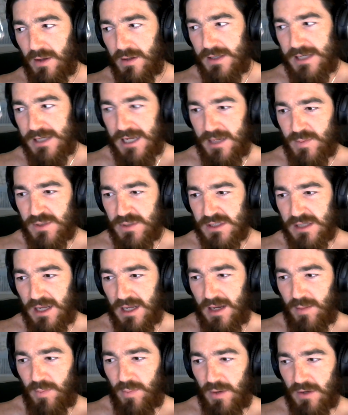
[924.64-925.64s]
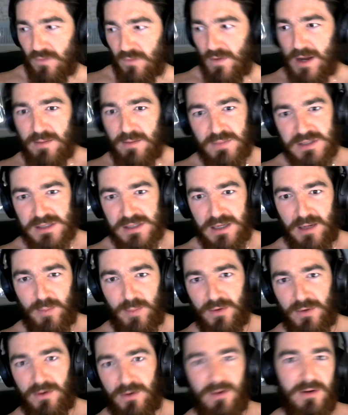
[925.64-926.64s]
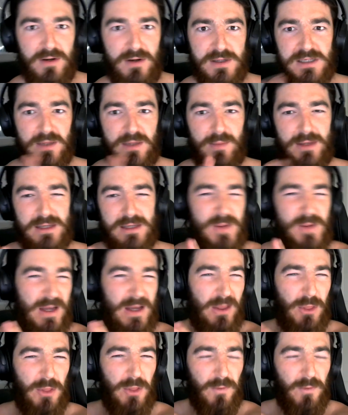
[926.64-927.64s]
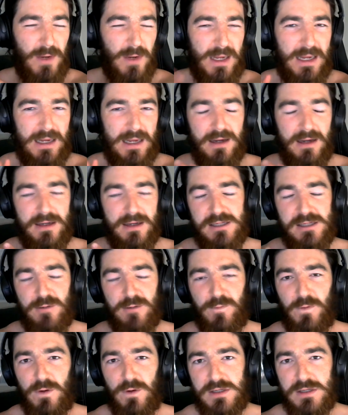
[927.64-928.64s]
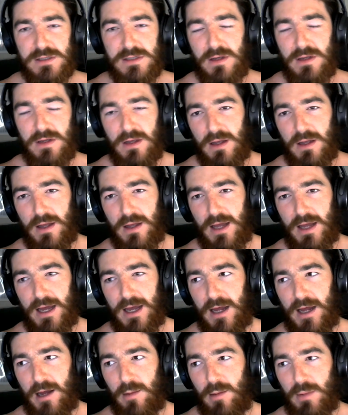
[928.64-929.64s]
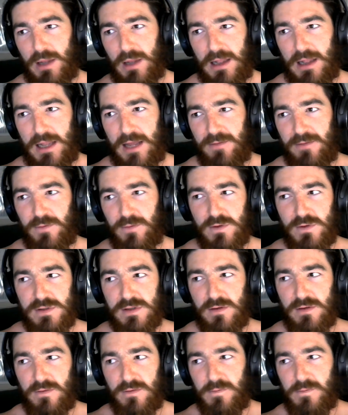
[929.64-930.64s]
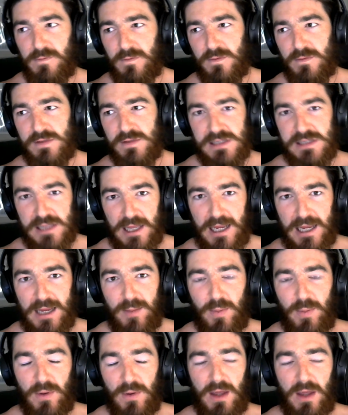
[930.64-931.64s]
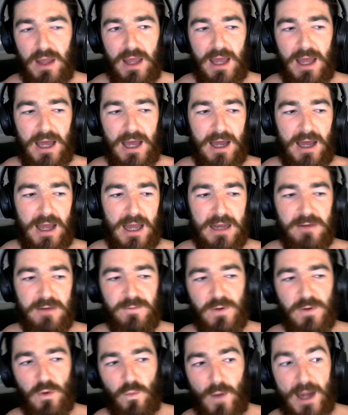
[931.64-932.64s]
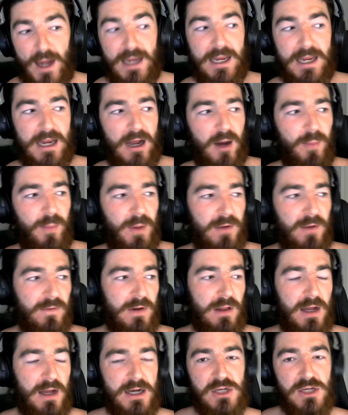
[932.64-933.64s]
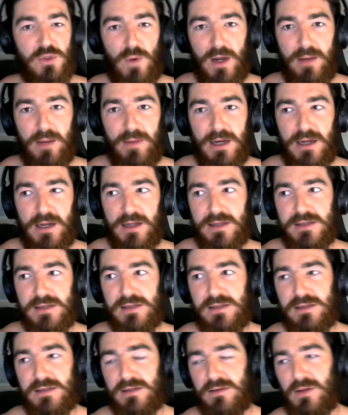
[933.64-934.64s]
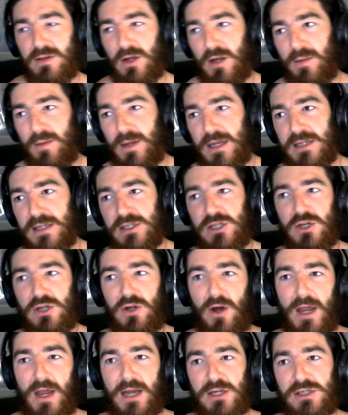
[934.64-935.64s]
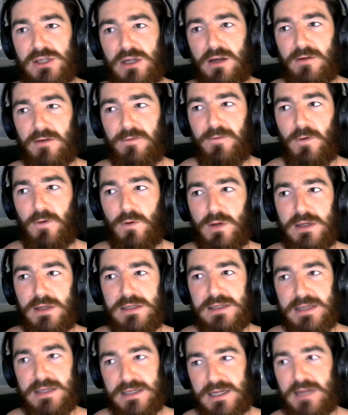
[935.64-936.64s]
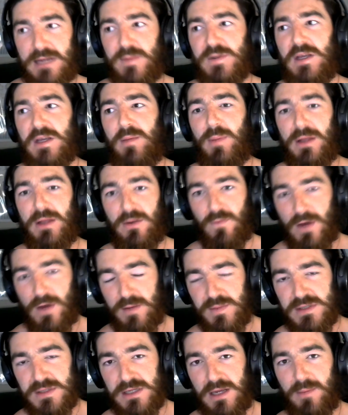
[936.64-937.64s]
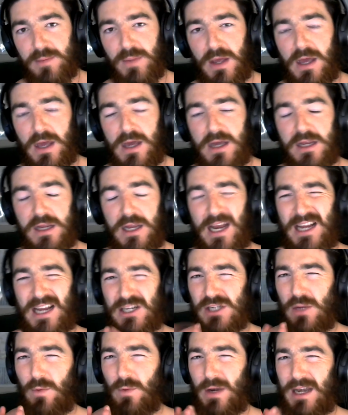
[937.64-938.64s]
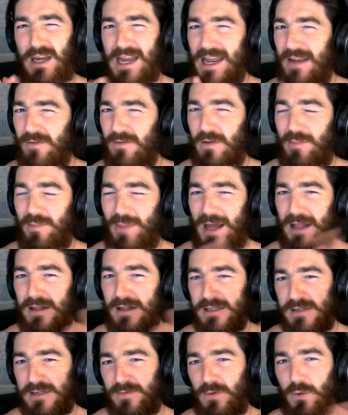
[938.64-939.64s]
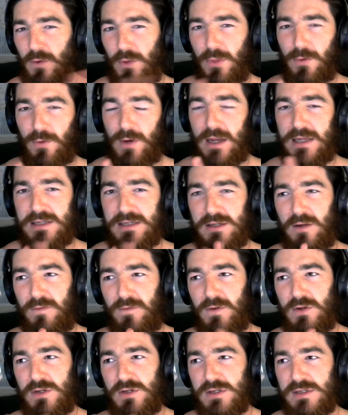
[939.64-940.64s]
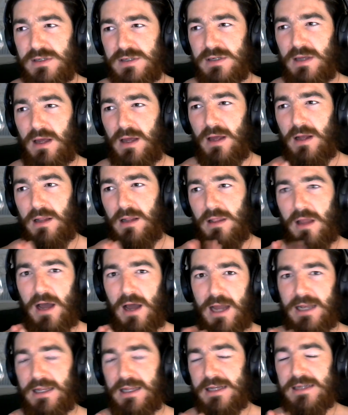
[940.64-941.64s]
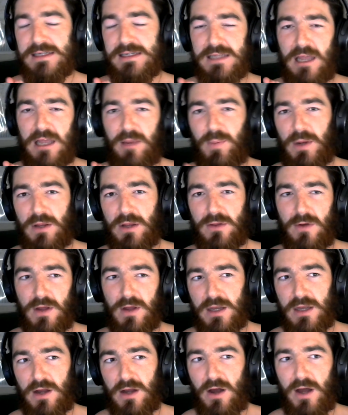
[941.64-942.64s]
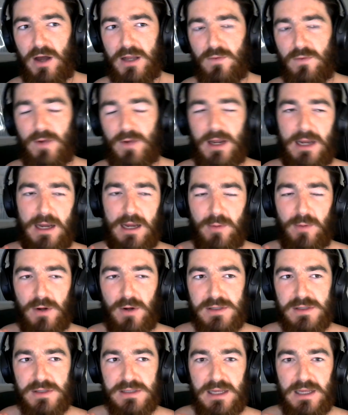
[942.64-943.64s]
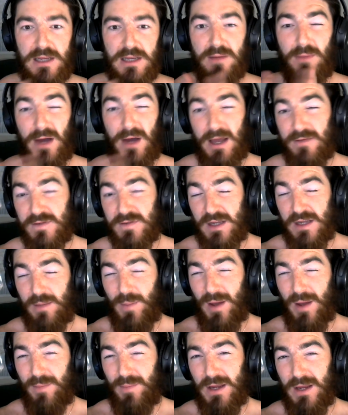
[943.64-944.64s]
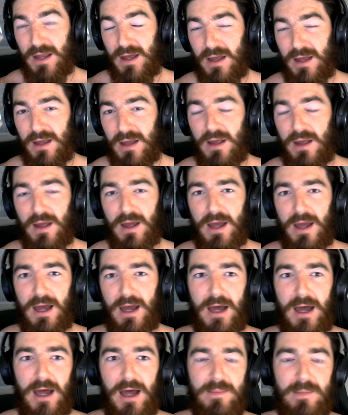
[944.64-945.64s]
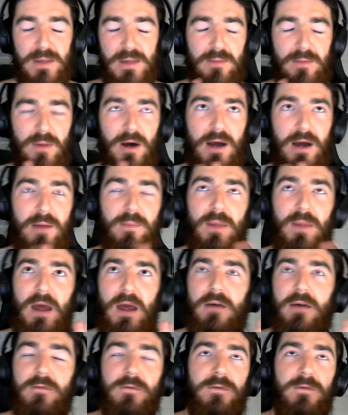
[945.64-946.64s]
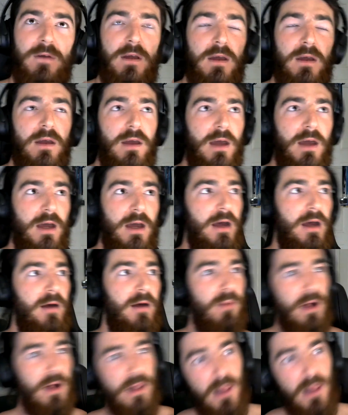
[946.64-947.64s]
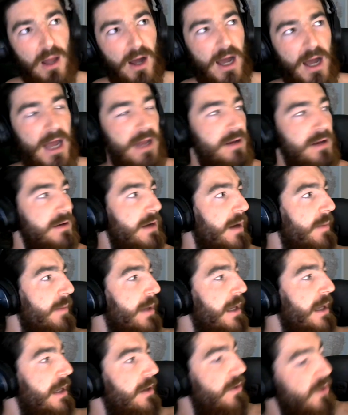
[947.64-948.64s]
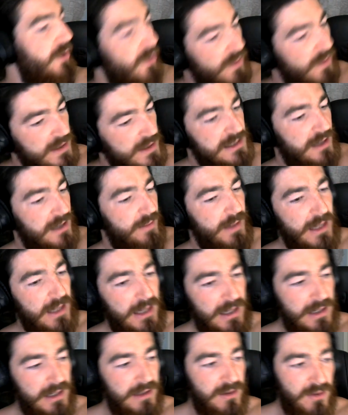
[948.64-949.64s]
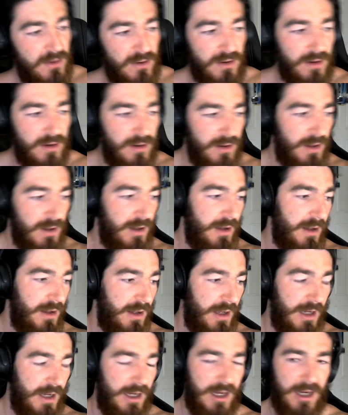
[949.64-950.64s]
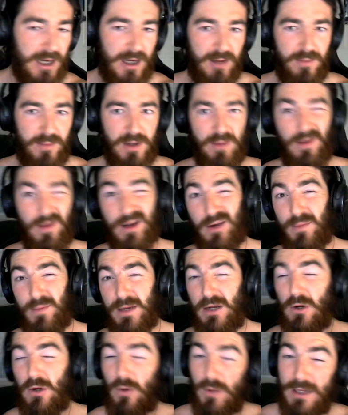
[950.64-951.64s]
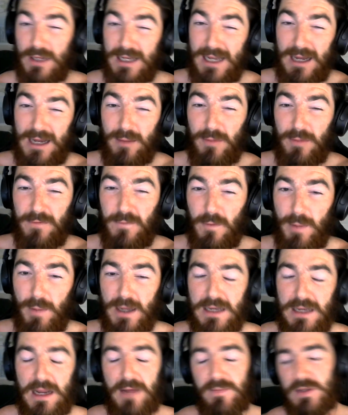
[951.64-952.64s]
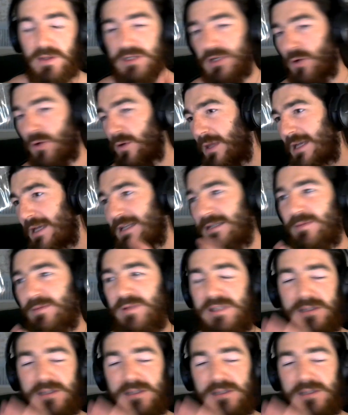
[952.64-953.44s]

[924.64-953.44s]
deep sleep, and REM sleep, or something. There's about 3 different levels of sleep. And if you're waking up every like 20 minutes, 30 minutes, you're not actually going to fall into the deep sleep and the REM sleep. You actually want an even balance of all 3. So if you're just lightly sleeping throughout the night and you're waking up constantly, you might have sleep apnea. You might have a light coming in or noise coming in, or you might not be cooling down before bed. There's all these